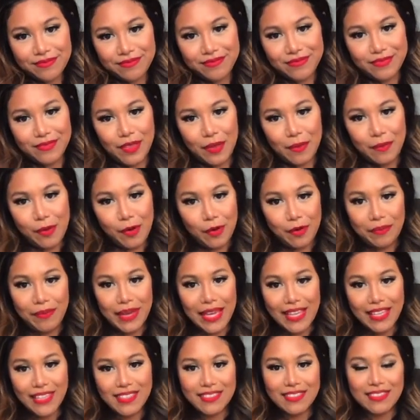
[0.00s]
the mock
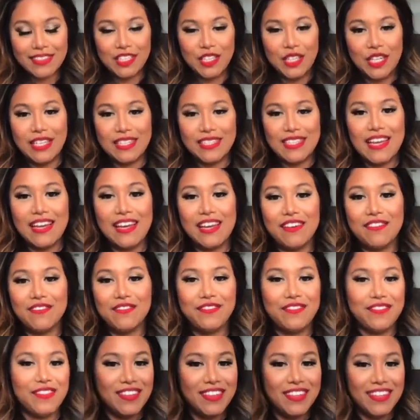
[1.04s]
meat. You need to have
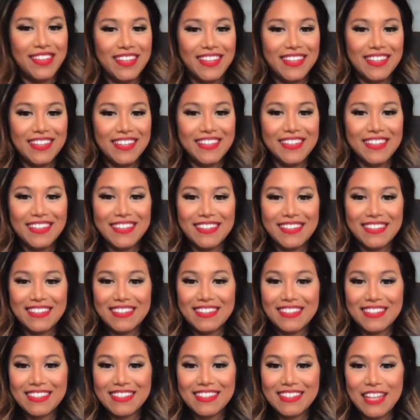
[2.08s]

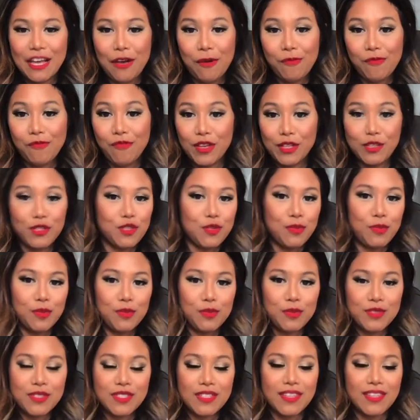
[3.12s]
some
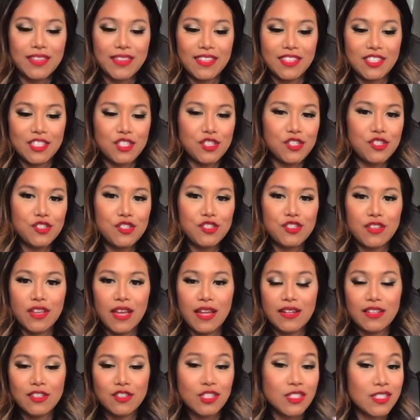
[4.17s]
vegetables in the dish, and
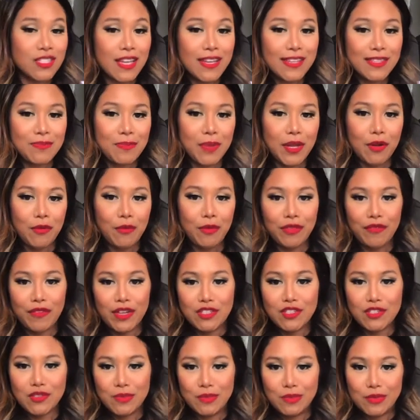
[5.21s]
it just tastes better with
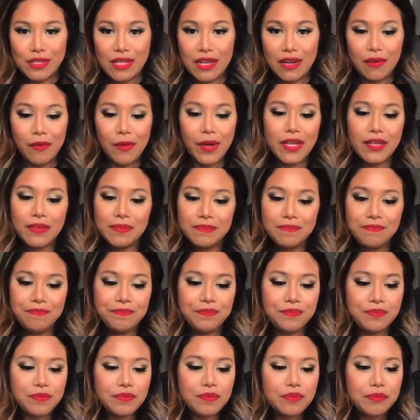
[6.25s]
vegetables anyway.
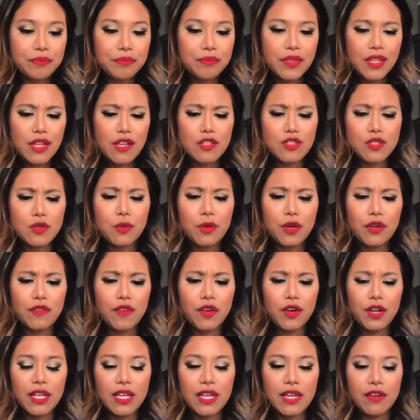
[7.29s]
So what I've
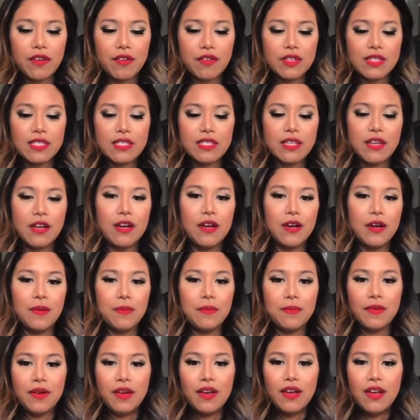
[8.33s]
got here is some
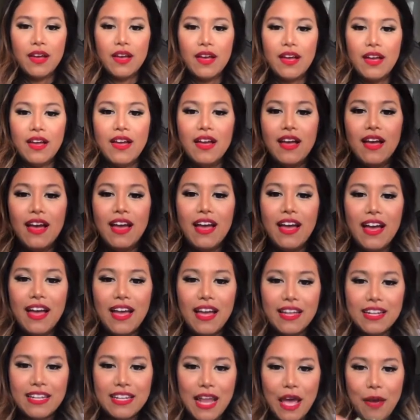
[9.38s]

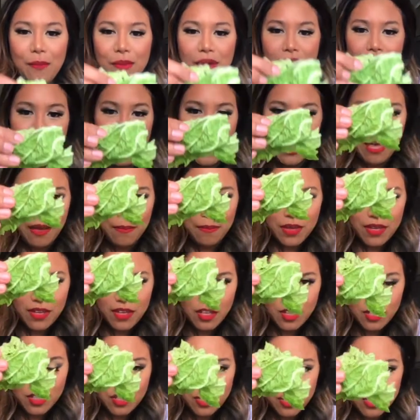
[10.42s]
Napa
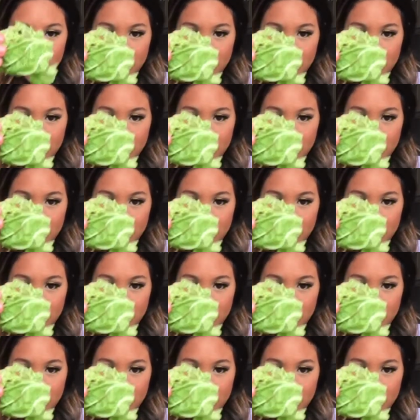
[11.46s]
cabbage.